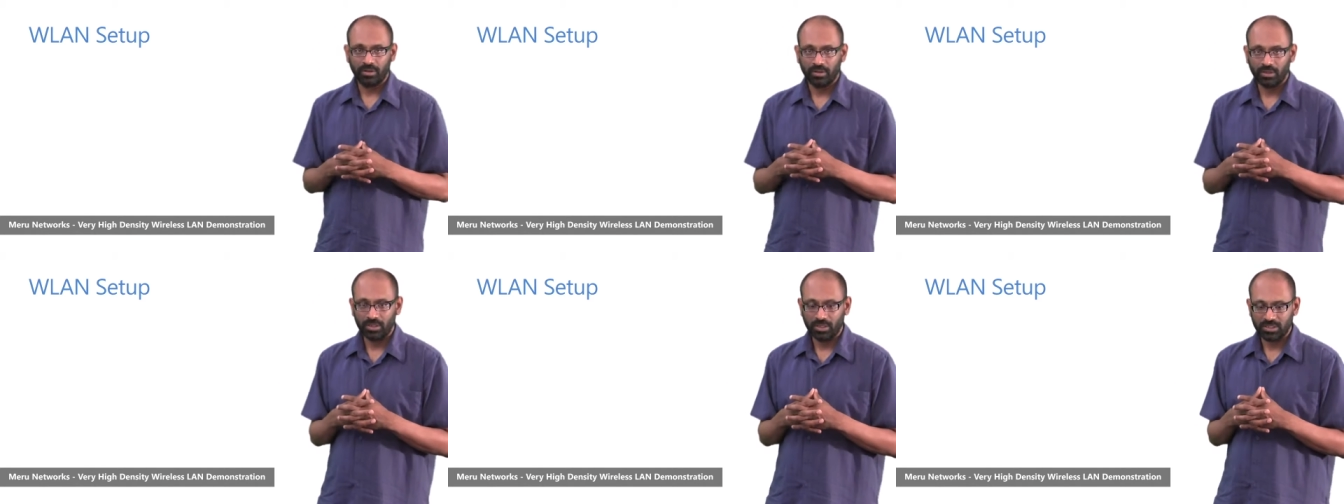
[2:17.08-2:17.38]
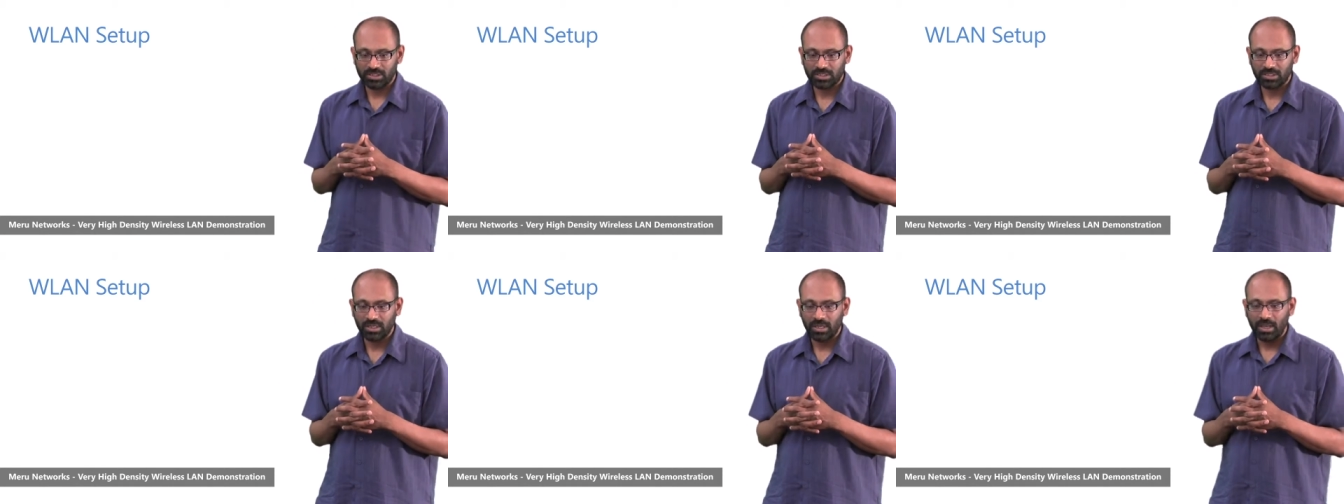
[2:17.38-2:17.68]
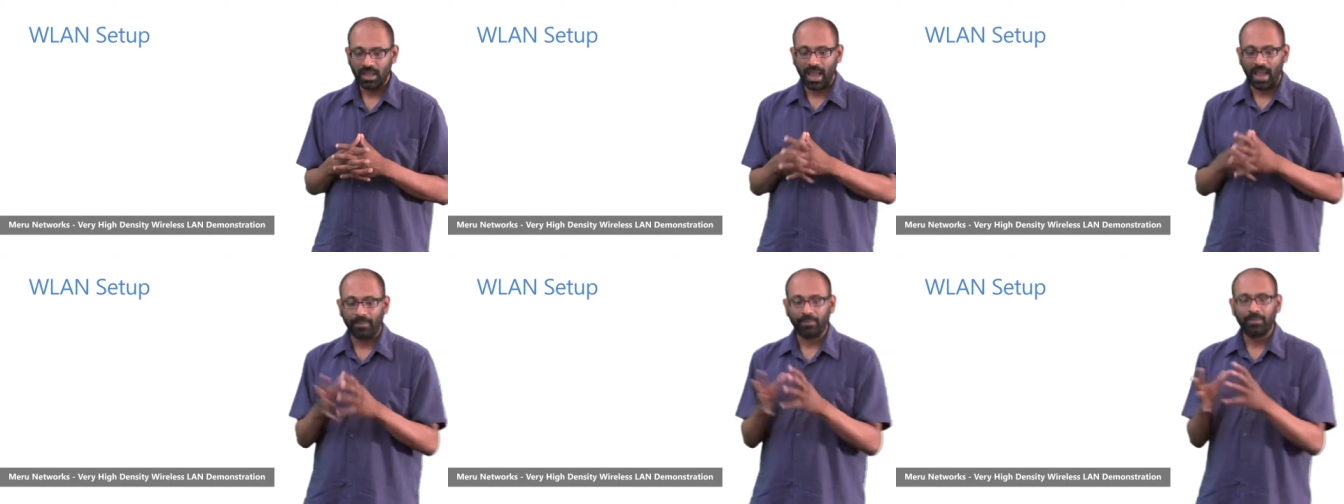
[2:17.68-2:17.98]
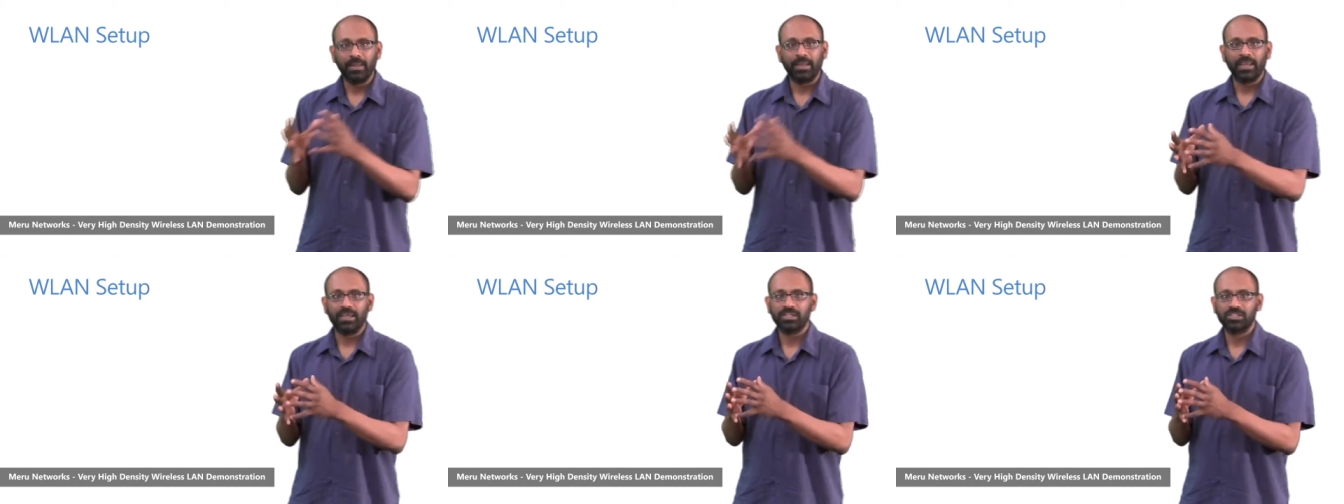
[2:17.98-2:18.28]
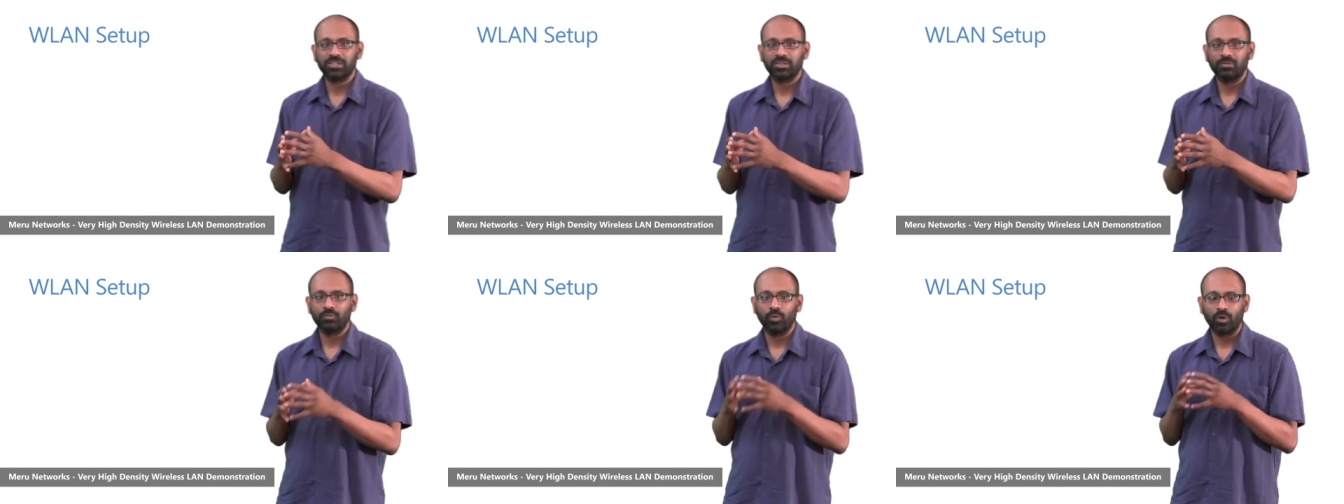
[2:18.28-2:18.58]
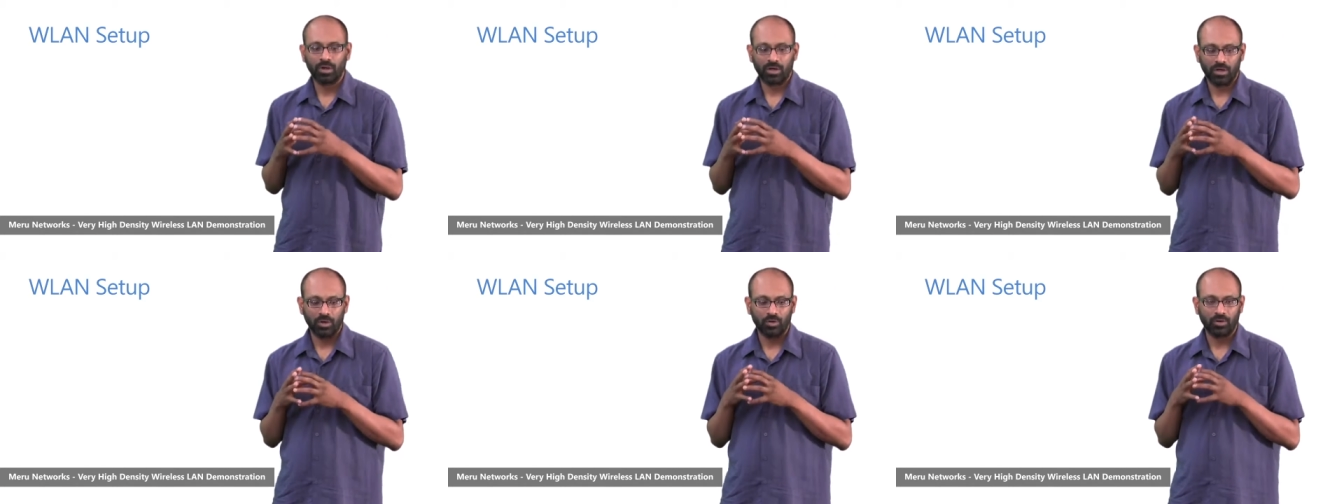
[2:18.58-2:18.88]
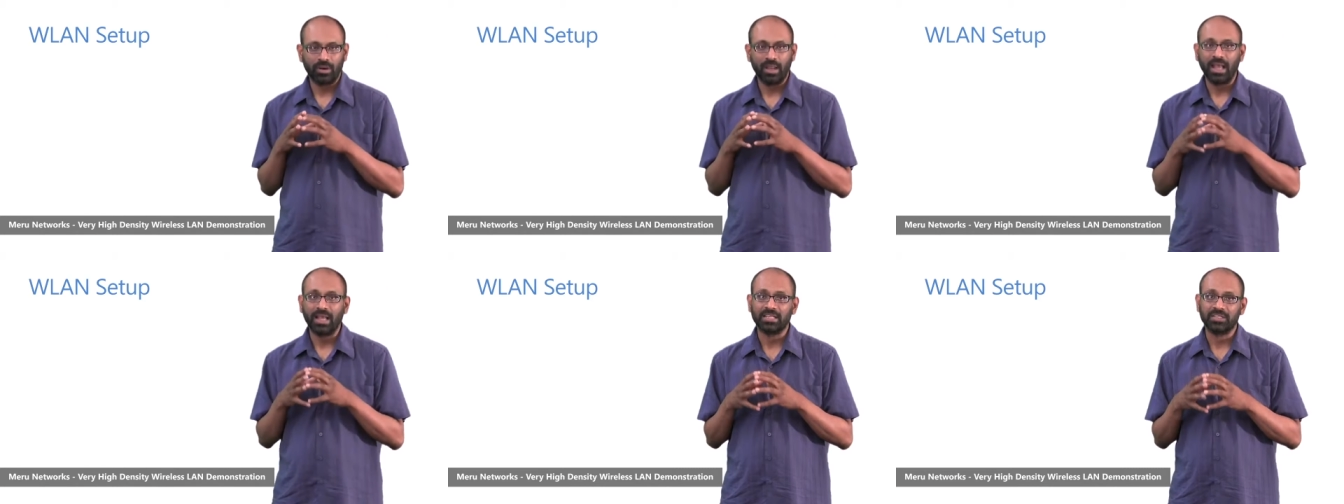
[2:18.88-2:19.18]
this application
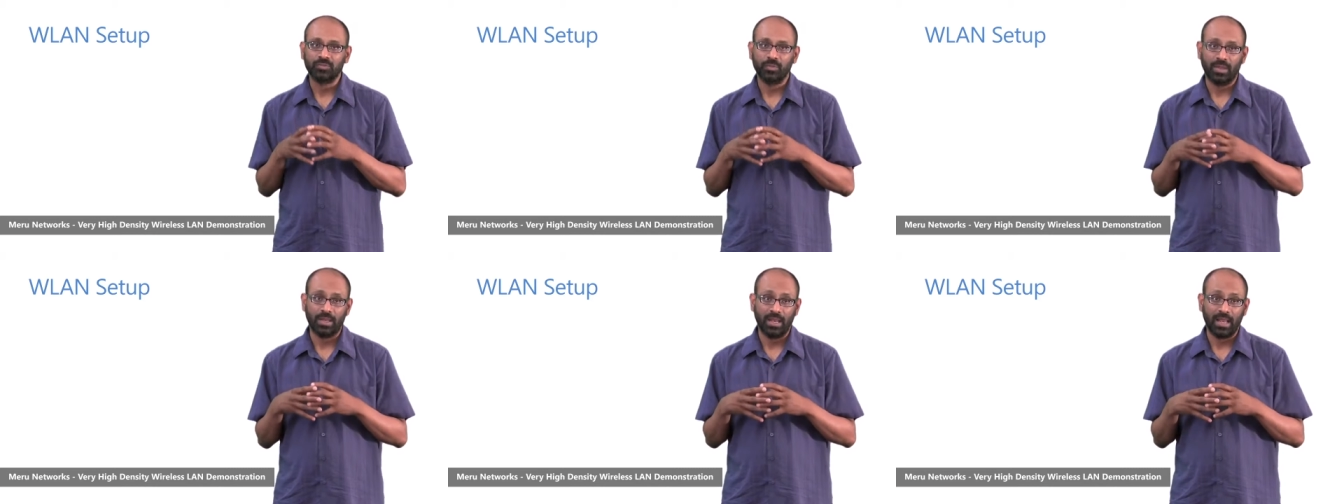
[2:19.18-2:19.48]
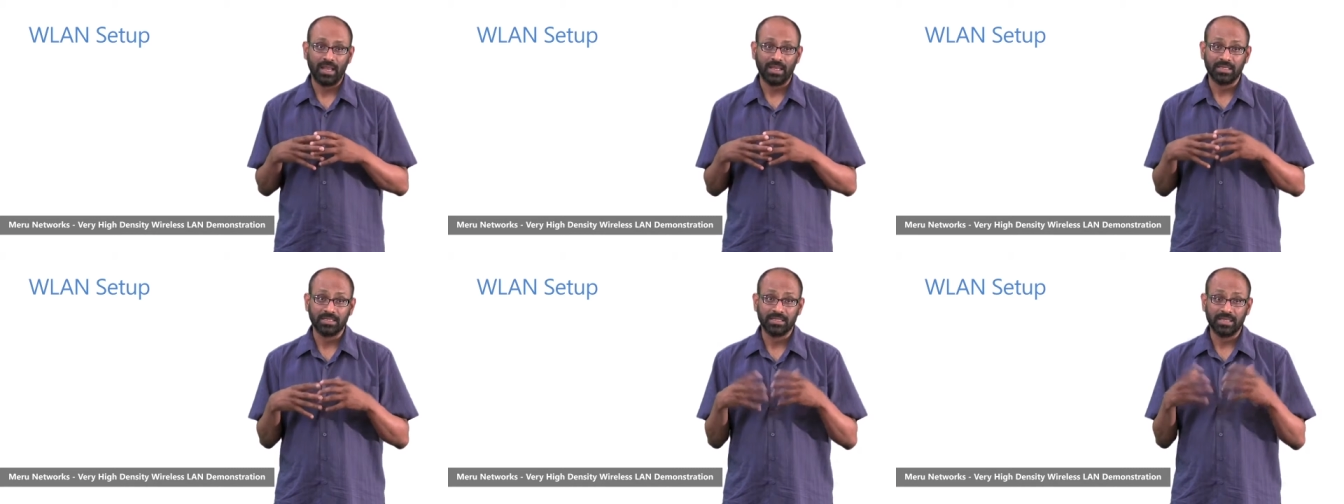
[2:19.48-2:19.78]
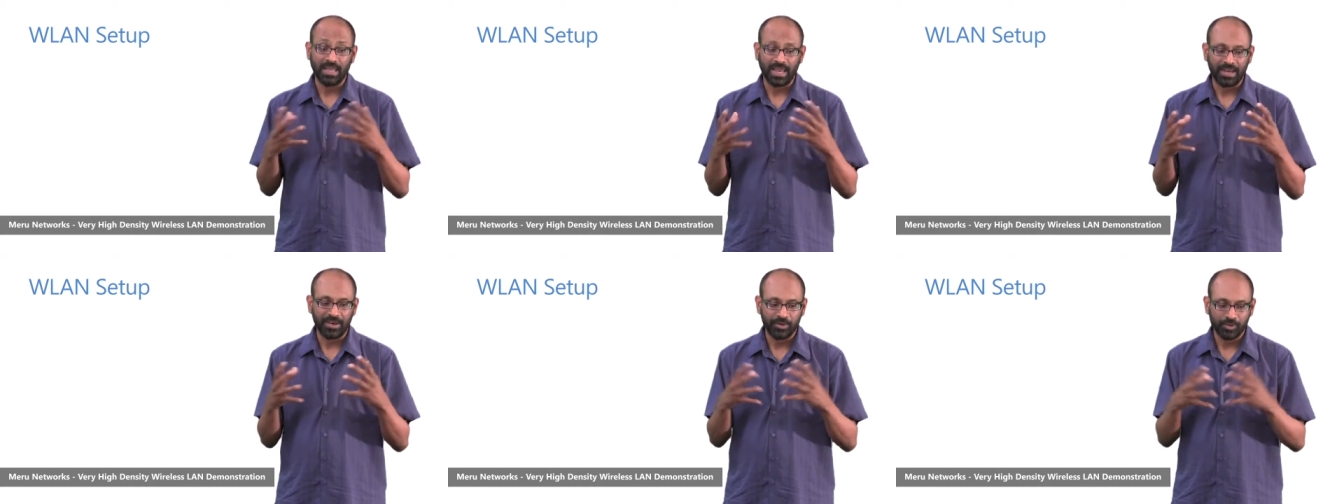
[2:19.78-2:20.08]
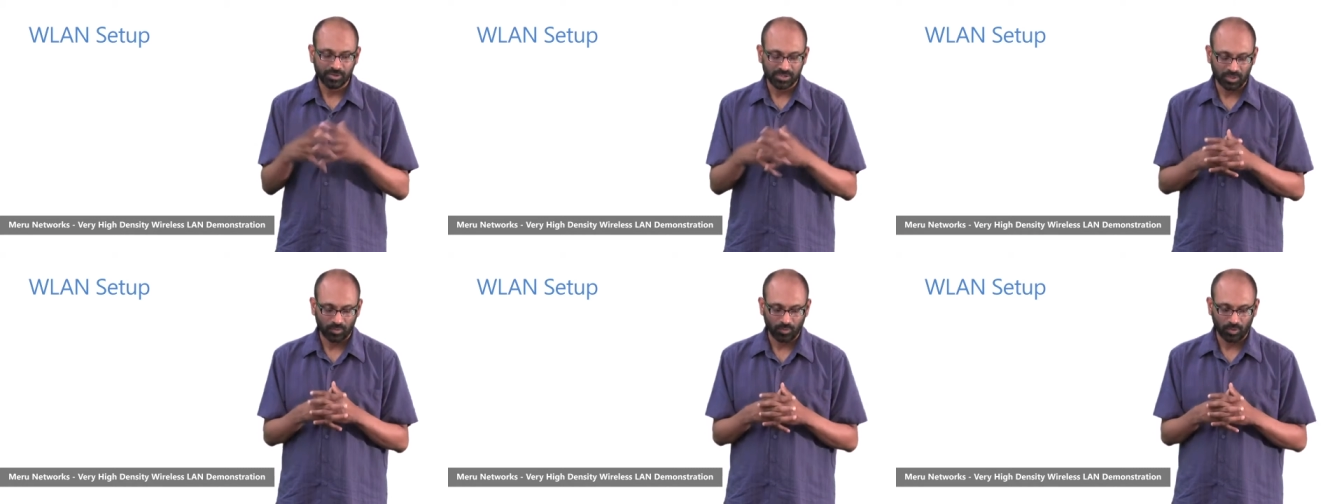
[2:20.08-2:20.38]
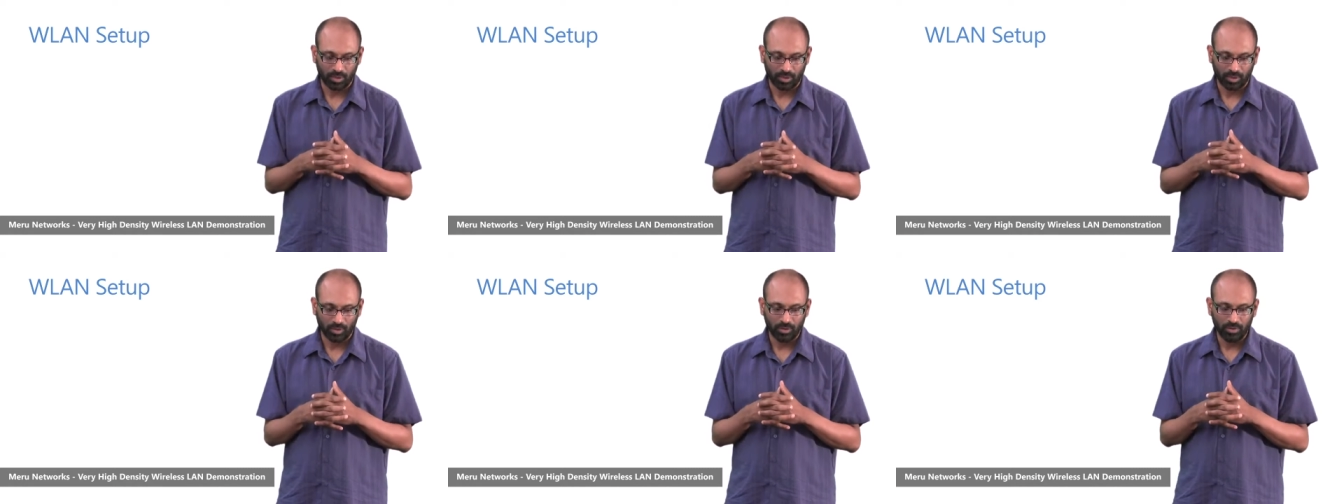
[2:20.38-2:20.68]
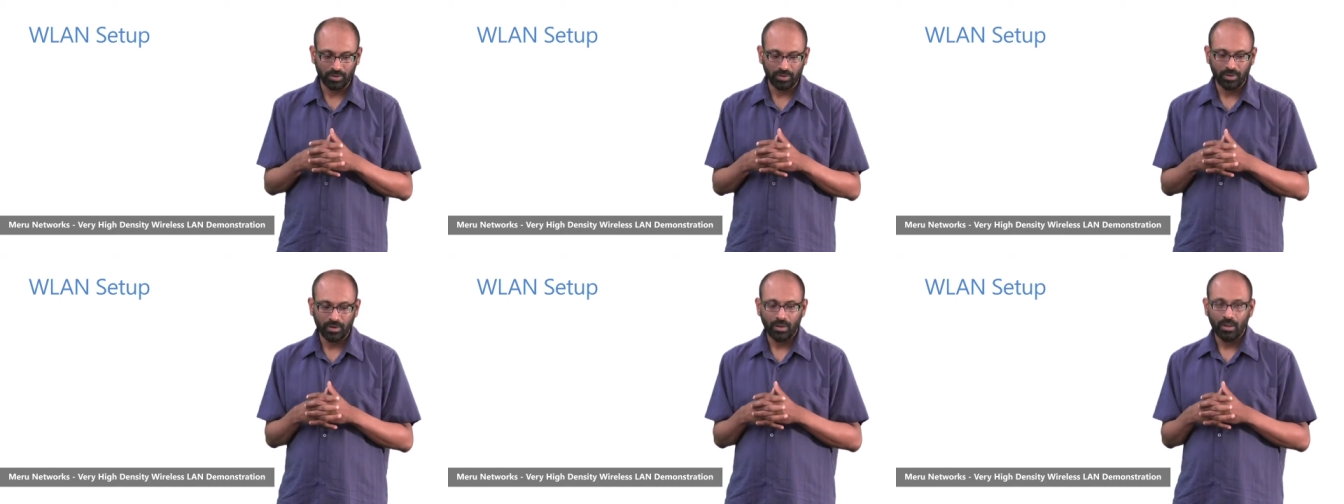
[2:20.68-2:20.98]
workload as well as the end user workload,